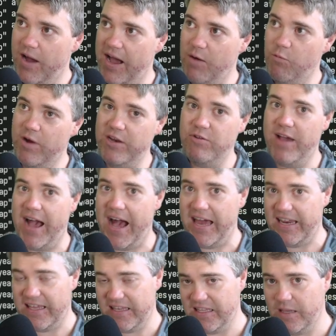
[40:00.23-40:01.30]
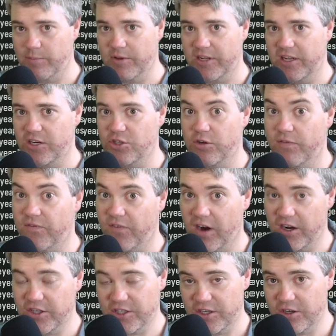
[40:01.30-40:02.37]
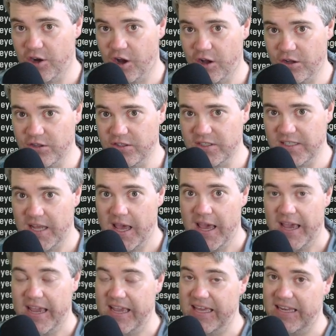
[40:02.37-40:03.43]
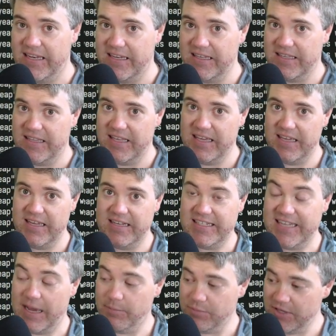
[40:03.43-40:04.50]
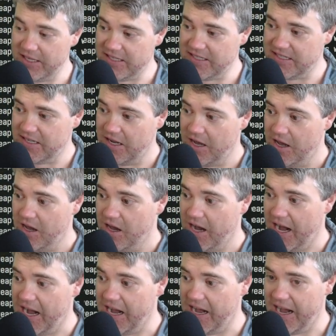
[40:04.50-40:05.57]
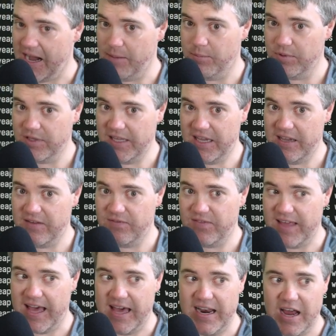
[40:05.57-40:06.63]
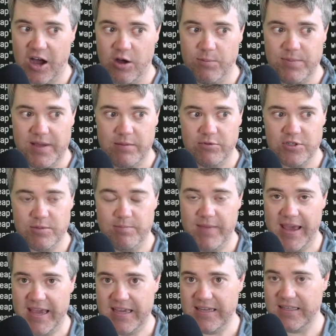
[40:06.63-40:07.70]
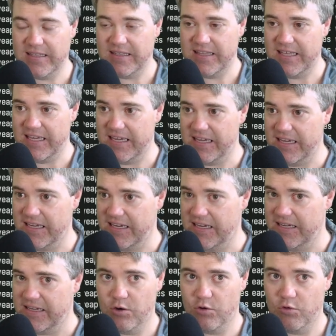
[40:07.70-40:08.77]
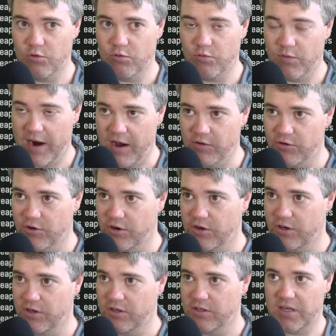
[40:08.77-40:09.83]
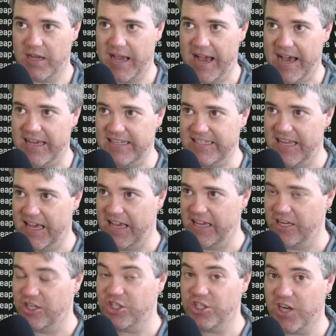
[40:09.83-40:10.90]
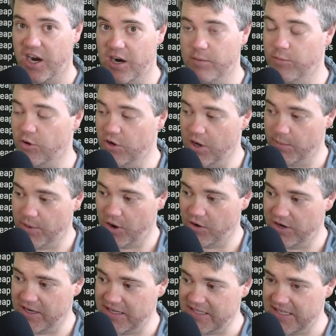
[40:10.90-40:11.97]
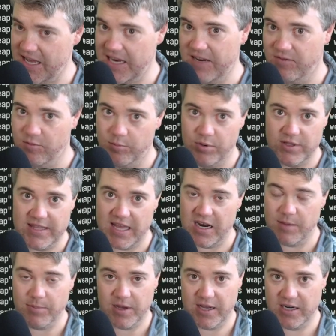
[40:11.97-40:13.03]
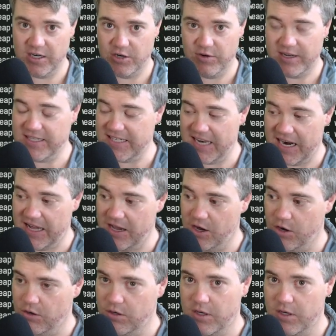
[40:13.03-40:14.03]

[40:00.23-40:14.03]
when you add in the ability to do function calls in the templates, I believe that I'll be able to make the router as a shareable component and even put that up on crates.io,